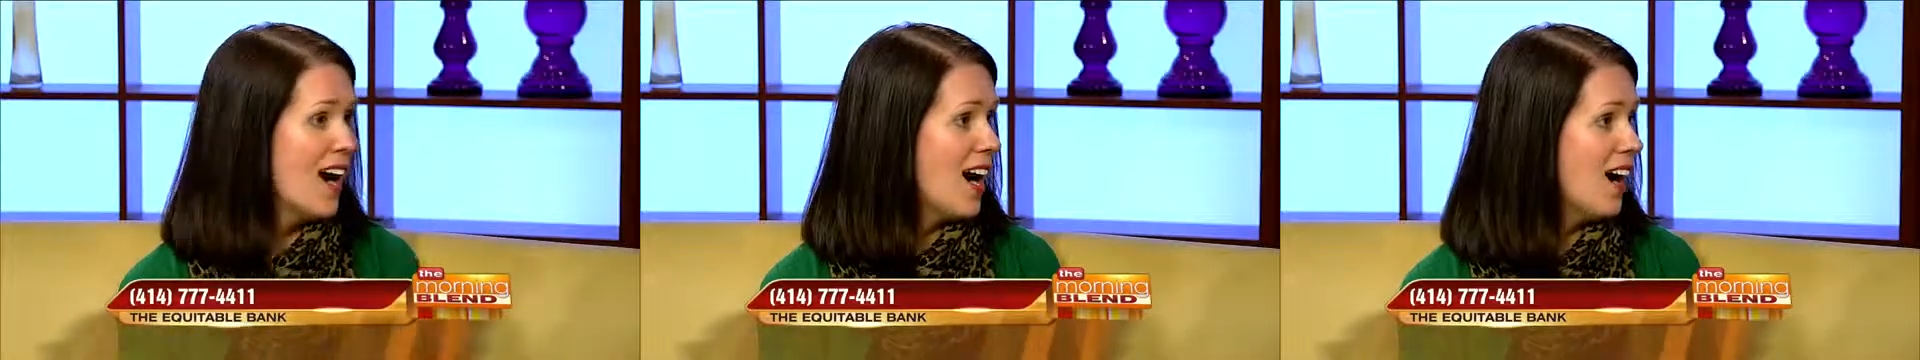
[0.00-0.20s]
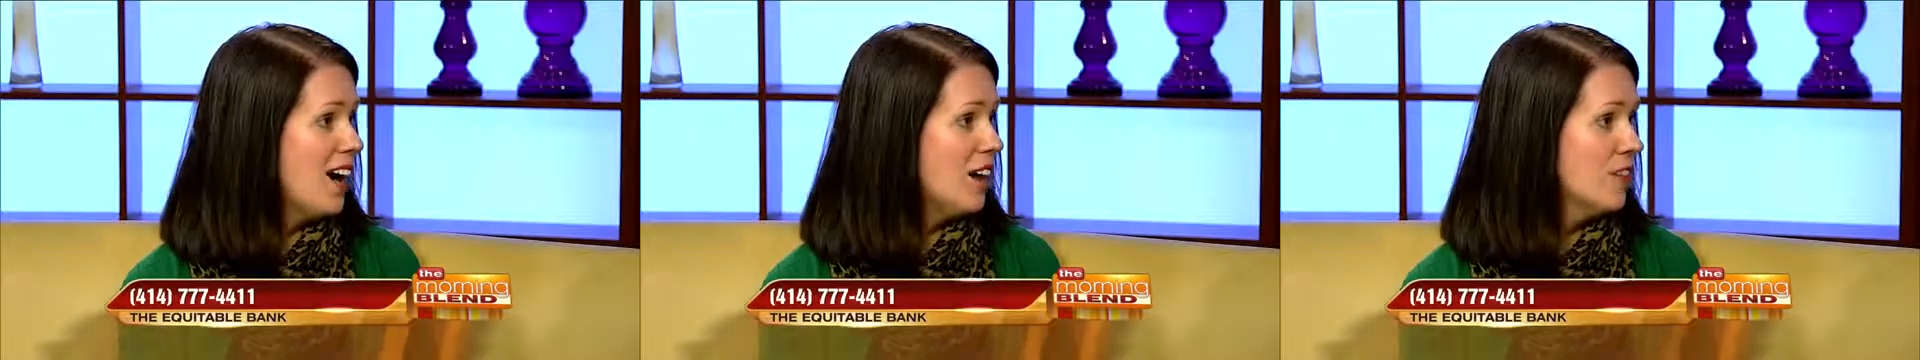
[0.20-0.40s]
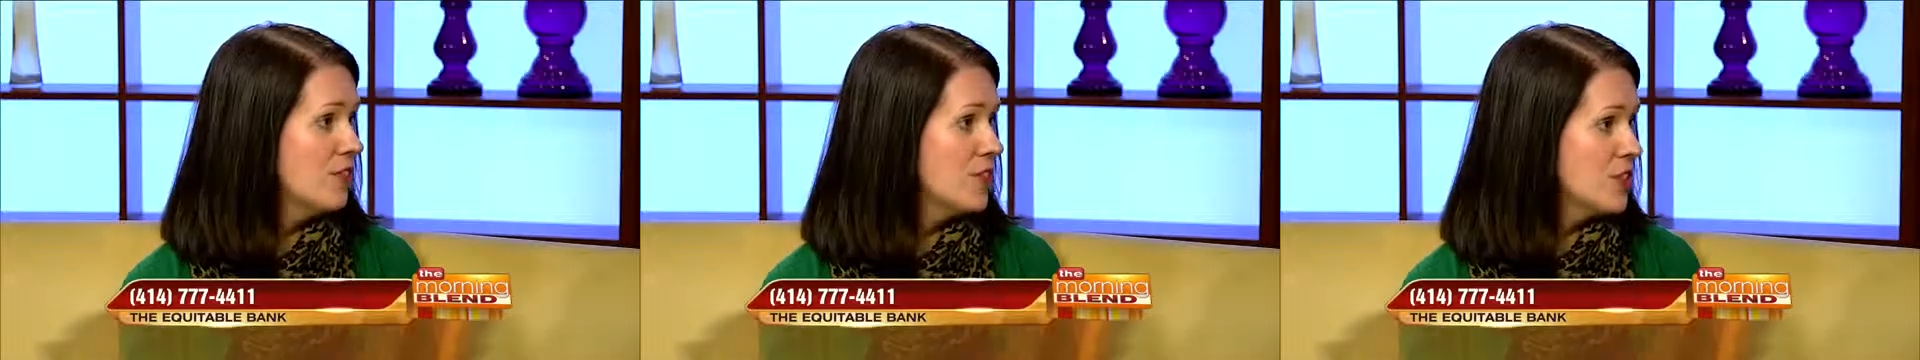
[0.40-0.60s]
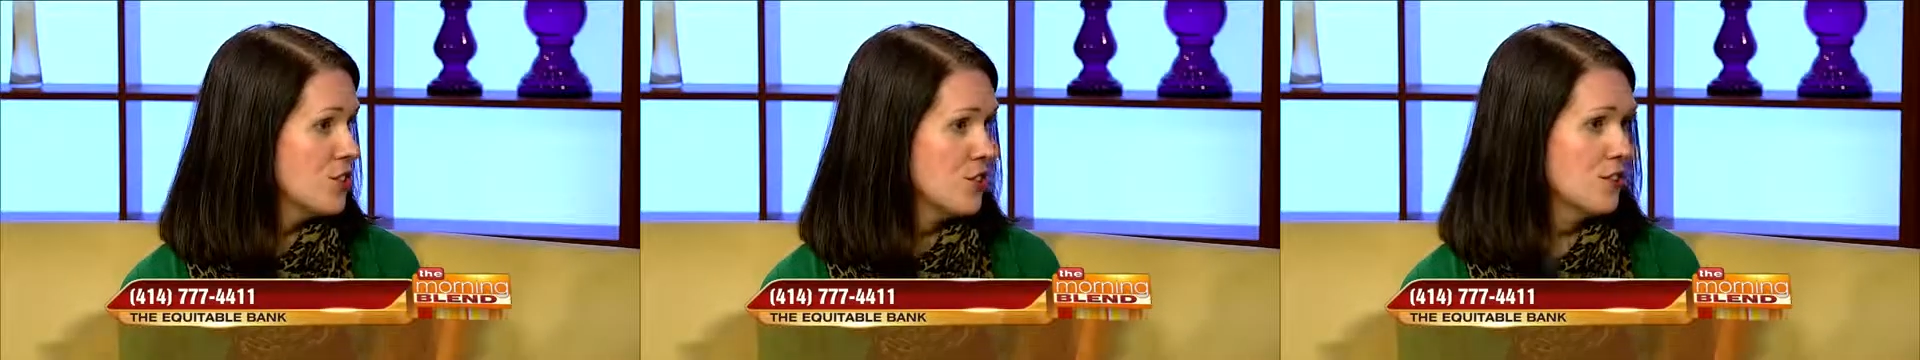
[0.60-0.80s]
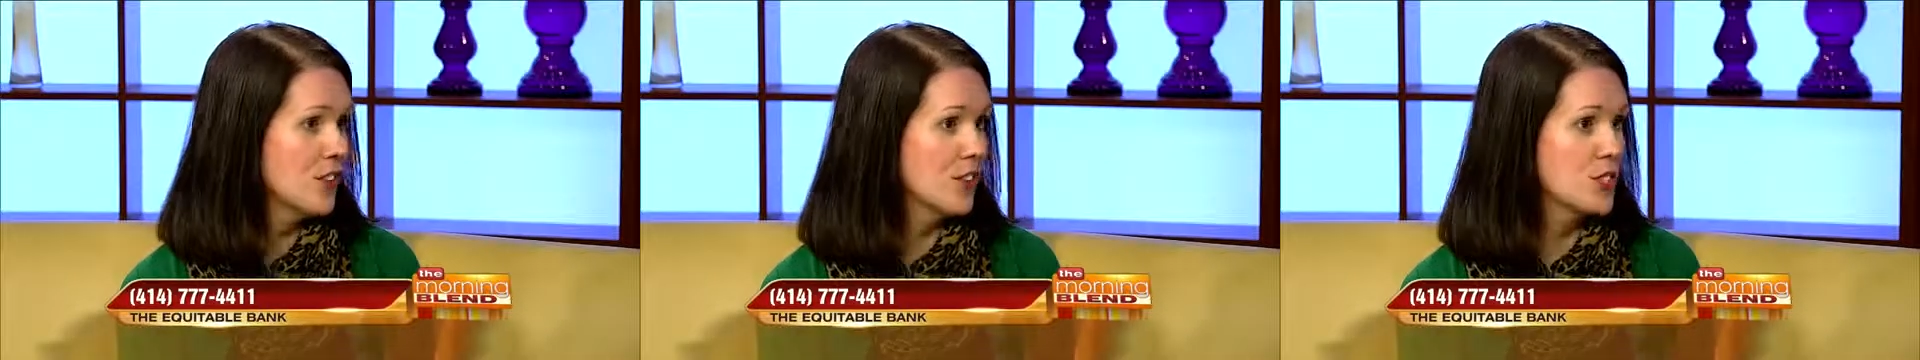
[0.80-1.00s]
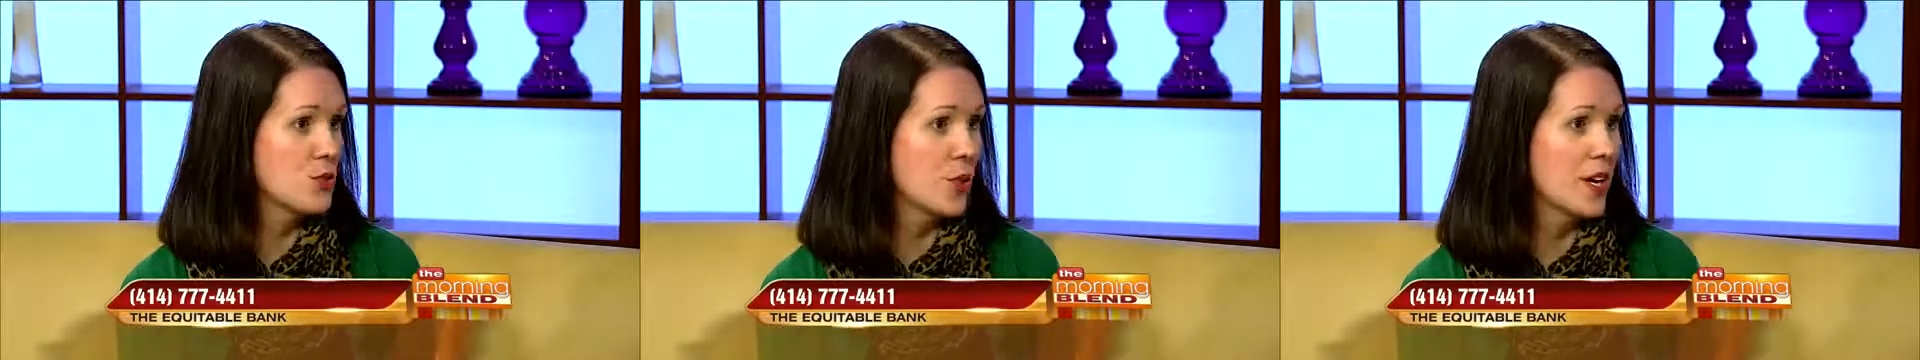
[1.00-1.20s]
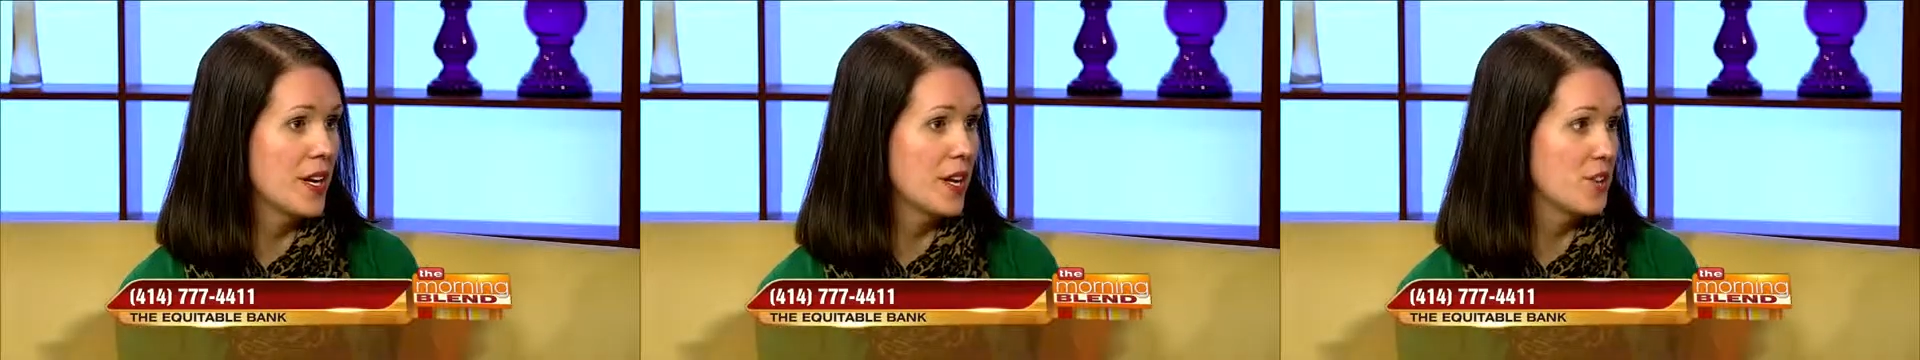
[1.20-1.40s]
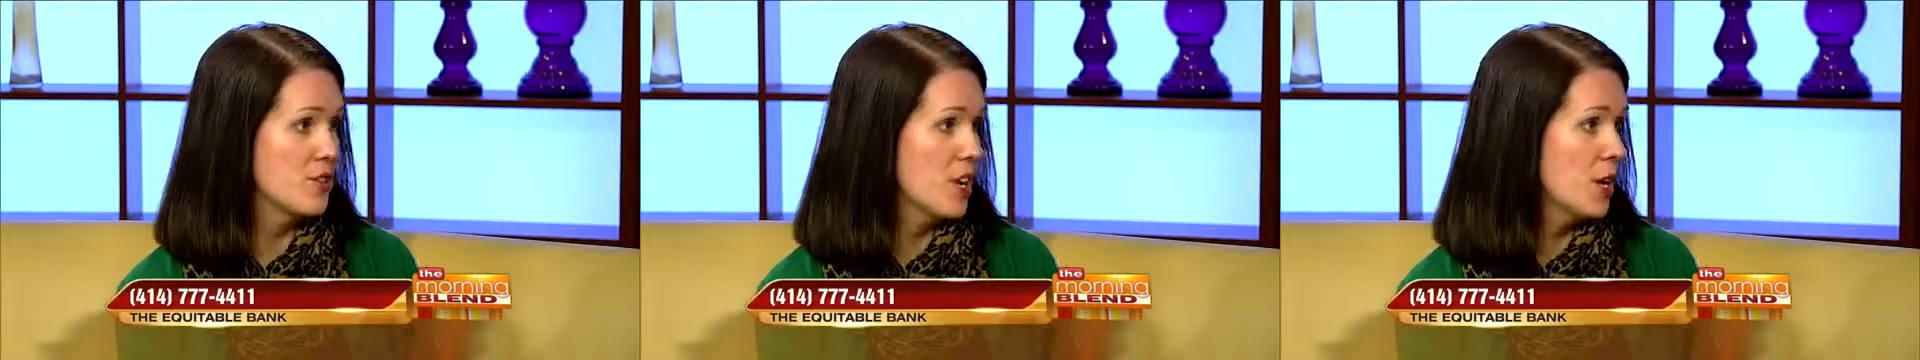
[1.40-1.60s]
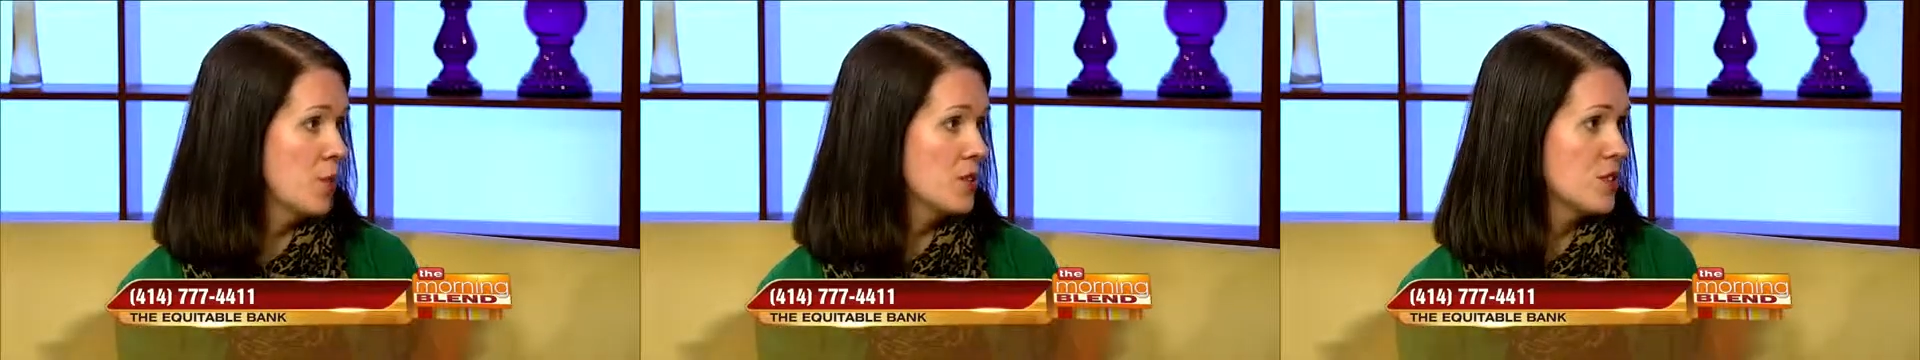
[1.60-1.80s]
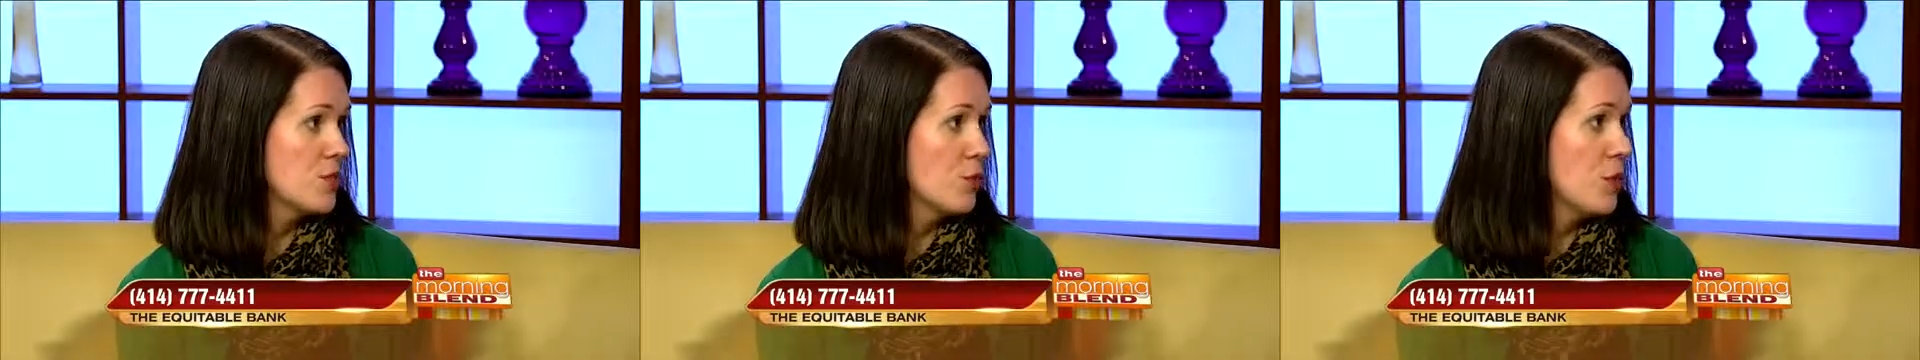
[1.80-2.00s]
Our featured fixed rate yesterday
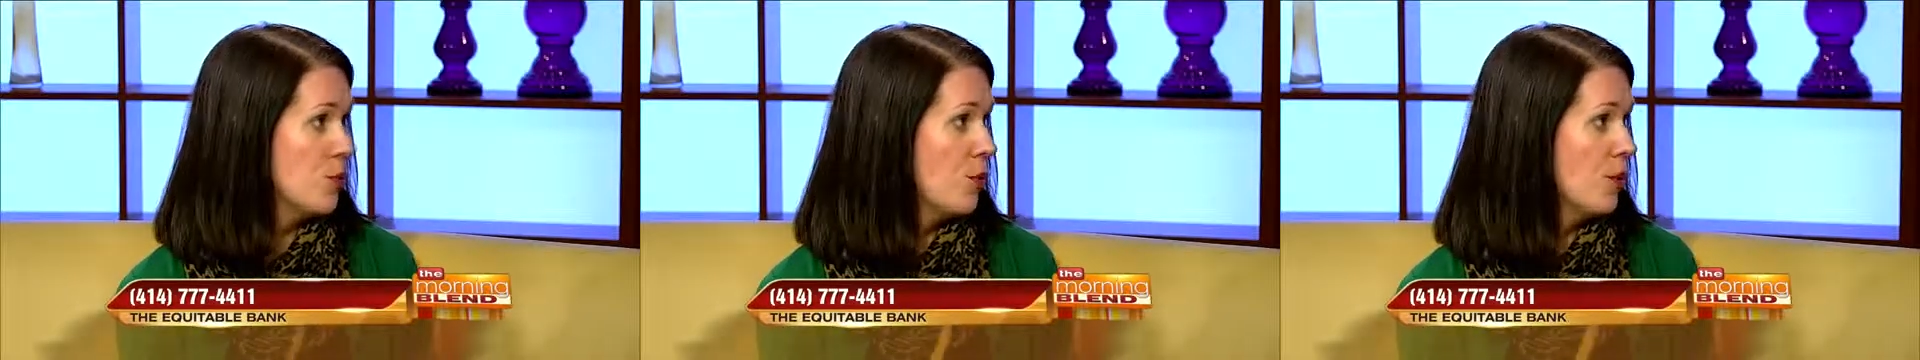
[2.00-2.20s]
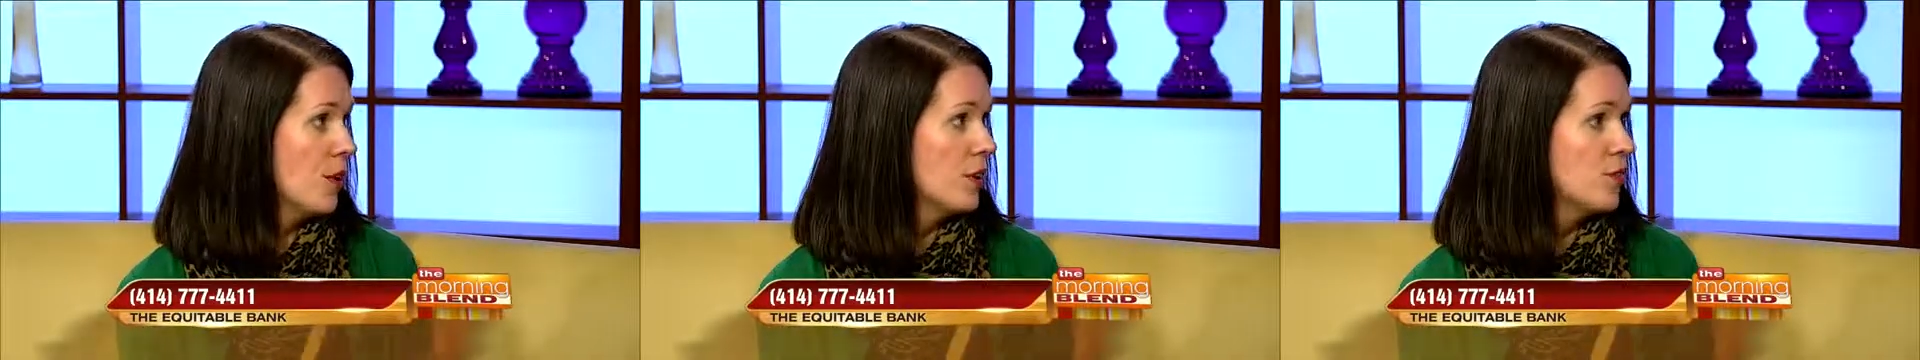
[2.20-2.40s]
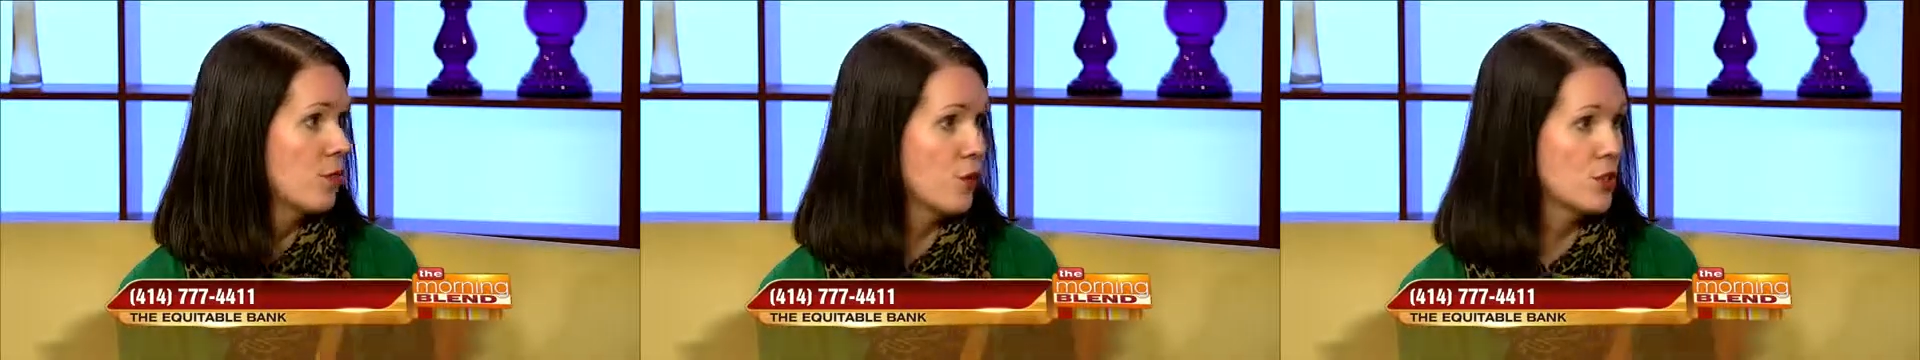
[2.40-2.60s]
was 3.42%